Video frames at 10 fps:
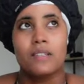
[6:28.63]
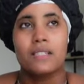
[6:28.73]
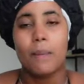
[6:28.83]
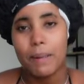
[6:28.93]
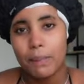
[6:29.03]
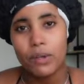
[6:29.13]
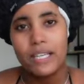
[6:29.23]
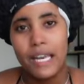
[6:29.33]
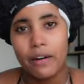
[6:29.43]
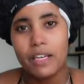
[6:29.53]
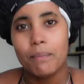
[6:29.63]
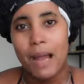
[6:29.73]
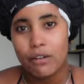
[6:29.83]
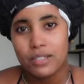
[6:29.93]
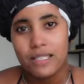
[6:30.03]
some people are carrying
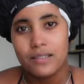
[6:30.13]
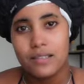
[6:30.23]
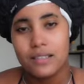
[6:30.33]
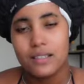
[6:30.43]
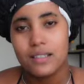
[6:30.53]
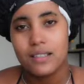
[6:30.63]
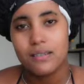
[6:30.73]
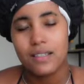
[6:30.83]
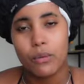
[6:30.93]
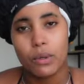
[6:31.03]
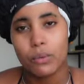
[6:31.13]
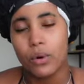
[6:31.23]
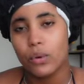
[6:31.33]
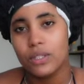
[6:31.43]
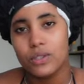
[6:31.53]
mountains that we were
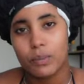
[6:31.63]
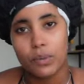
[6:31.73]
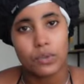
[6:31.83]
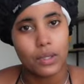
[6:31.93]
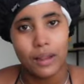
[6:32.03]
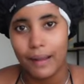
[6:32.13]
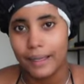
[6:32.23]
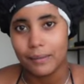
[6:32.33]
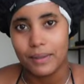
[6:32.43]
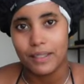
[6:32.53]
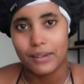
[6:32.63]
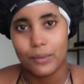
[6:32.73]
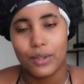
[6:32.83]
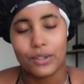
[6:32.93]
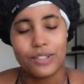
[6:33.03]
only supposed to climb,
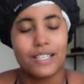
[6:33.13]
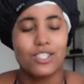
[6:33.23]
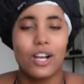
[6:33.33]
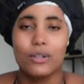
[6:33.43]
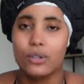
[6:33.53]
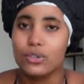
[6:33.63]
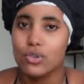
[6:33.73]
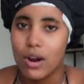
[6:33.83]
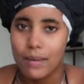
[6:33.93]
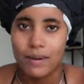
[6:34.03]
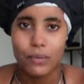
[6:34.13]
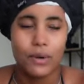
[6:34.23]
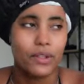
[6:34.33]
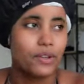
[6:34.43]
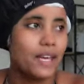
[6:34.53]
whether that's childhood trauma,
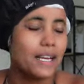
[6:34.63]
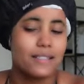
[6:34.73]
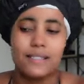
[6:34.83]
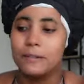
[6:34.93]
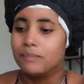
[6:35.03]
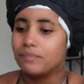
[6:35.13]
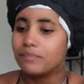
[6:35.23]
whether that's